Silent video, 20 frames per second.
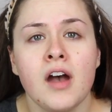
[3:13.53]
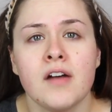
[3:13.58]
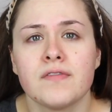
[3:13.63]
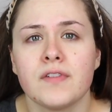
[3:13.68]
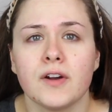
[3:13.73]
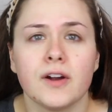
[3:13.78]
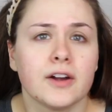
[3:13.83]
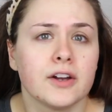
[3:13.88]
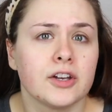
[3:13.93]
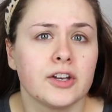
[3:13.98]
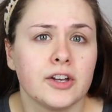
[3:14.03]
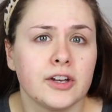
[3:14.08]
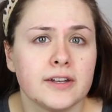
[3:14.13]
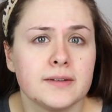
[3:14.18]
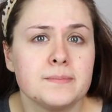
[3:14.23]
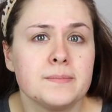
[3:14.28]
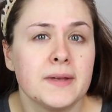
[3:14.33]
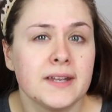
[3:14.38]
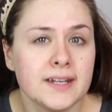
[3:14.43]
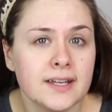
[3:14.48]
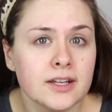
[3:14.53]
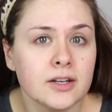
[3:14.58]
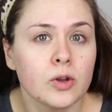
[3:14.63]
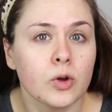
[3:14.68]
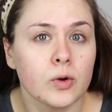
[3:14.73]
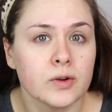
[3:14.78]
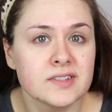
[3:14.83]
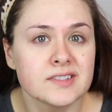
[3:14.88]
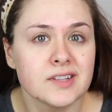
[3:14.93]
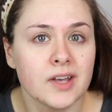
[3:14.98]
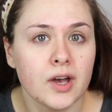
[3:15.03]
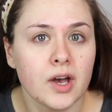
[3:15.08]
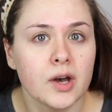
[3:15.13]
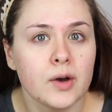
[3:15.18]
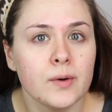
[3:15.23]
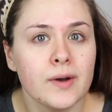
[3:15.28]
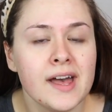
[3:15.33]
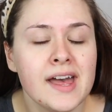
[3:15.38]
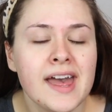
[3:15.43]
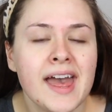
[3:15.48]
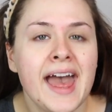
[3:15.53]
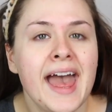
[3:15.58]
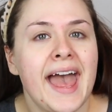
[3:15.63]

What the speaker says: for a good minute or so,